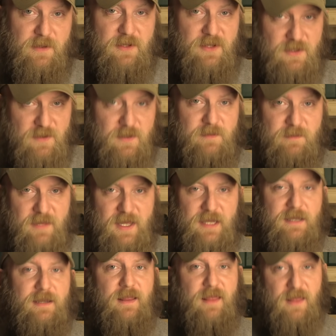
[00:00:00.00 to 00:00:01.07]
where you
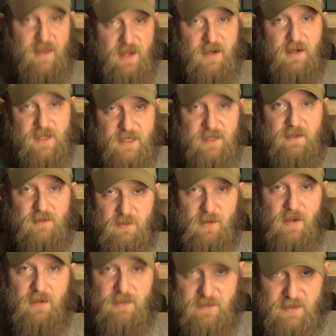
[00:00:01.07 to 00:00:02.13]
admit they're getting a
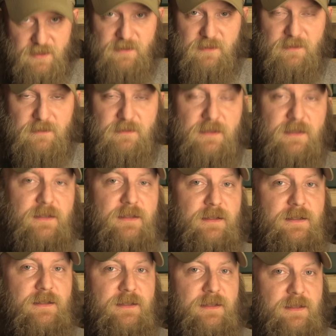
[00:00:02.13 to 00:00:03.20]
raw deal,
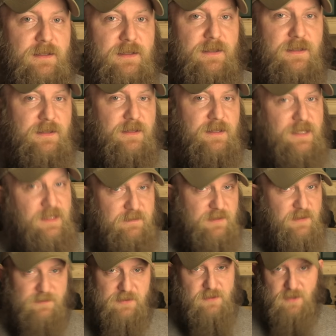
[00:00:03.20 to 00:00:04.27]

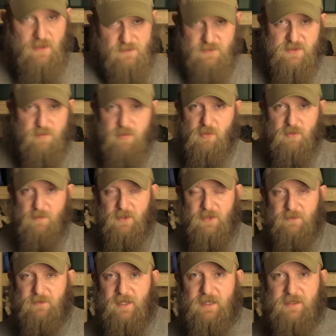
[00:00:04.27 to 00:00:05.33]
even if you don't support them
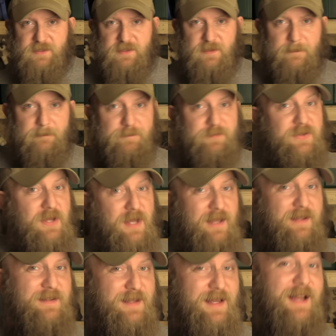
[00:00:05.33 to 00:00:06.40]
on the rest,
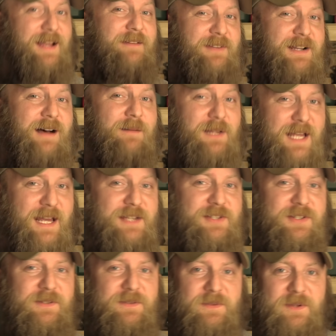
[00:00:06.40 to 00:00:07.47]
you kind of have an
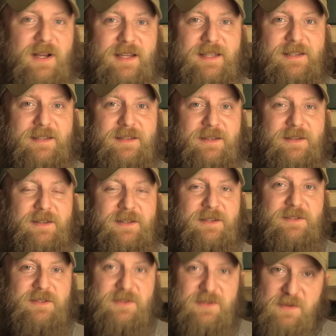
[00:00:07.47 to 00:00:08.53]
obligation, right?
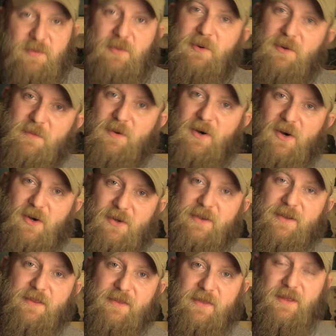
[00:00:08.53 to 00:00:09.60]
To support them
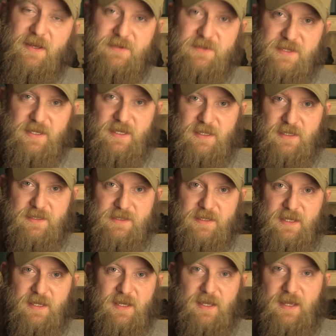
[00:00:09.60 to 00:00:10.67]
on those things.
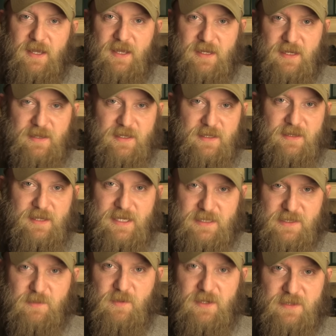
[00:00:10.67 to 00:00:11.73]
And I think
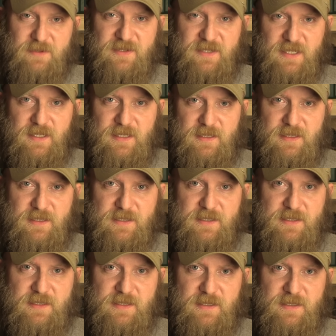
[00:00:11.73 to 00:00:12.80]
that's why you're sending
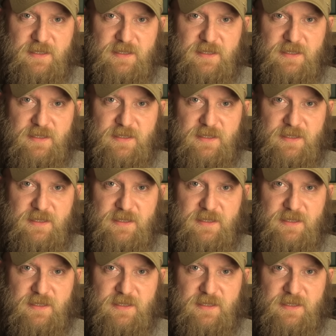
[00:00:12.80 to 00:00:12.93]
this.